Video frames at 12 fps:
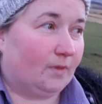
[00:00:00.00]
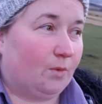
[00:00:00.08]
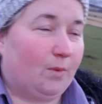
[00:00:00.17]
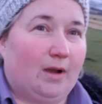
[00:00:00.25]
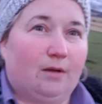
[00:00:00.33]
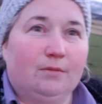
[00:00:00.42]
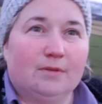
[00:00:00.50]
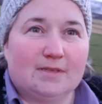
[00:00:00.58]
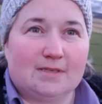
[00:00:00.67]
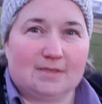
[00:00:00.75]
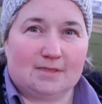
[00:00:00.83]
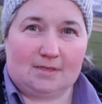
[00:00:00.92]
Well,
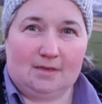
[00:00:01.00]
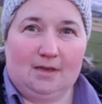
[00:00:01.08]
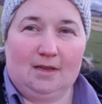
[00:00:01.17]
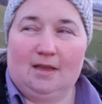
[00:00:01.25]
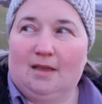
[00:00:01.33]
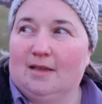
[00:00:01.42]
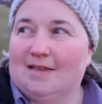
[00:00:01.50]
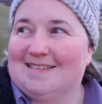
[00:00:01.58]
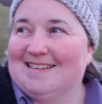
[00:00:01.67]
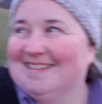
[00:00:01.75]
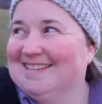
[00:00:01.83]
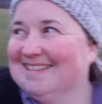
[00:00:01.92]
this is
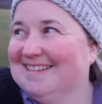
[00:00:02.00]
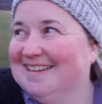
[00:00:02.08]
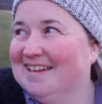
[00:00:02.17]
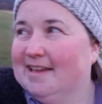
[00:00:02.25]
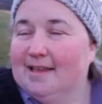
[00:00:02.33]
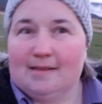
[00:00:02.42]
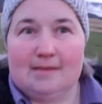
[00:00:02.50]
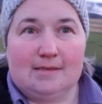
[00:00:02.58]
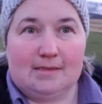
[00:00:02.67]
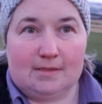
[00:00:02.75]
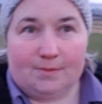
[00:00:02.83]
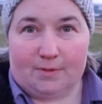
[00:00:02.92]

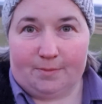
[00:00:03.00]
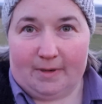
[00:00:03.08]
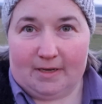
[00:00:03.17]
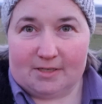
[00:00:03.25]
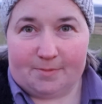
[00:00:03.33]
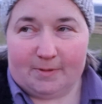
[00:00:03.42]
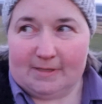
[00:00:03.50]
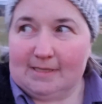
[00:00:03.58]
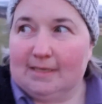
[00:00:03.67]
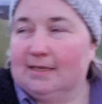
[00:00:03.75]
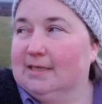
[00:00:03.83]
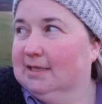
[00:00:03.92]
what my husband
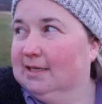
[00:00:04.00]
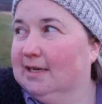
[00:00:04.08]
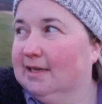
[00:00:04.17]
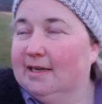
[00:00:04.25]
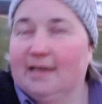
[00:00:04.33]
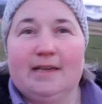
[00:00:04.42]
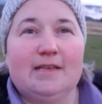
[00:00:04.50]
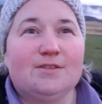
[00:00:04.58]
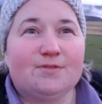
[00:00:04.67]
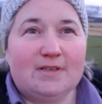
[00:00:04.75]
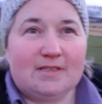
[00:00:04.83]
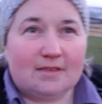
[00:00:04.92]
said. His
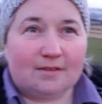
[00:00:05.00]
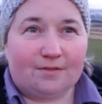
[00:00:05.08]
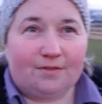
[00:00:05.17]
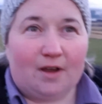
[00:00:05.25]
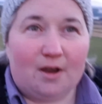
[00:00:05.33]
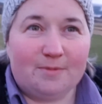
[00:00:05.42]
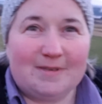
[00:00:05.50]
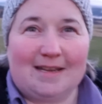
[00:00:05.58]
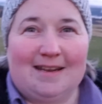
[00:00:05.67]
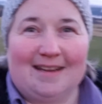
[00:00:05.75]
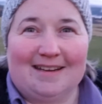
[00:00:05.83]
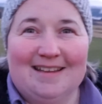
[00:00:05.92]
reason for
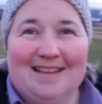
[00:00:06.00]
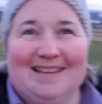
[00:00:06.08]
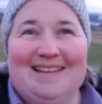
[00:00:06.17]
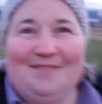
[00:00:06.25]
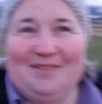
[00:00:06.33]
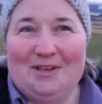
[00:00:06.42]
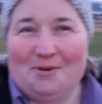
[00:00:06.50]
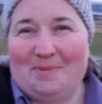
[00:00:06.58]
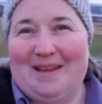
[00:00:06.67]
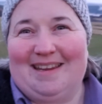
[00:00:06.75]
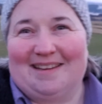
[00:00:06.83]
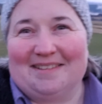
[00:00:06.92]
homesteading and living up
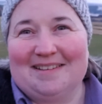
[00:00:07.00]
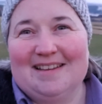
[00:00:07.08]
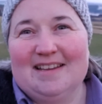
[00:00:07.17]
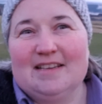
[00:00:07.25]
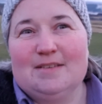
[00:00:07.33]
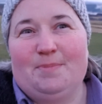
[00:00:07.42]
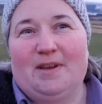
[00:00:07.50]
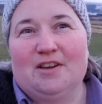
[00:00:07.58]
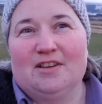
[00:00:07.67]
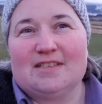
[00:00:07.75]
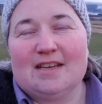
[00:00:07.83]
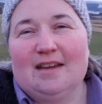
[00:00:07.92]
here is
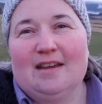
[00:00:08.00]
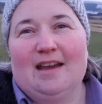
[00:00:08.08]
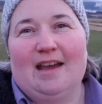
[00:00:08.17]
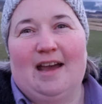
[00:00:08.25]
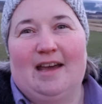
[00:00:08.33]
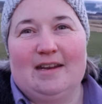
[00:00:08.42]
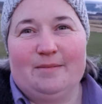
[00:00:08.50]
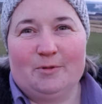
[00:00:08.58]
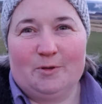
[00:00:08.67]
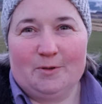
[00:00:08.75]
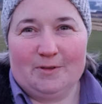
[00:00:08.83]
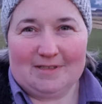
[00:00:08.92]
because
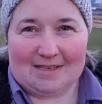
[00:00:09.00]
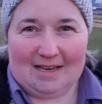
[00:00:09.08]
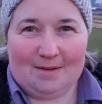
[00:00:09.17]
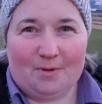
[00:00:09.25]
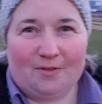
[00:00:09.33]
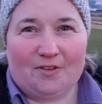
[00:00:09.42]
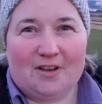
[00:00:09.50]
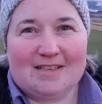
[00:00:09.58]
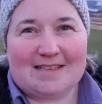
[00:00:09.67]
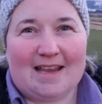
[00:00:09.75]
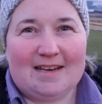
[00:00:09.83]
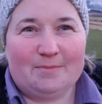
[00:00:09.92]
animals, he prefers
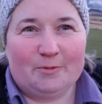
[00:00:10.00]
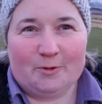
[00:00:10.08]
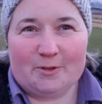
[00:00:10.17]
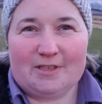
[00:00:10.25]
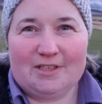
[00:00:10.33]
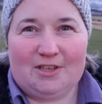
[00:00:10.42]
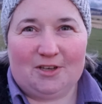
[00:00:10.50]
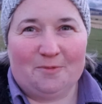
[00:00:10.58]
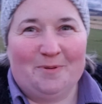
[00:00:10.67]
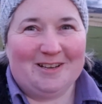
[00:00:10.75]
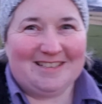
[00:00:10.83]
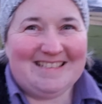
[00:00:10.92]
animals to
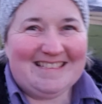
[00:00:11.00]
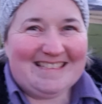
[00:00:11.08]
humans.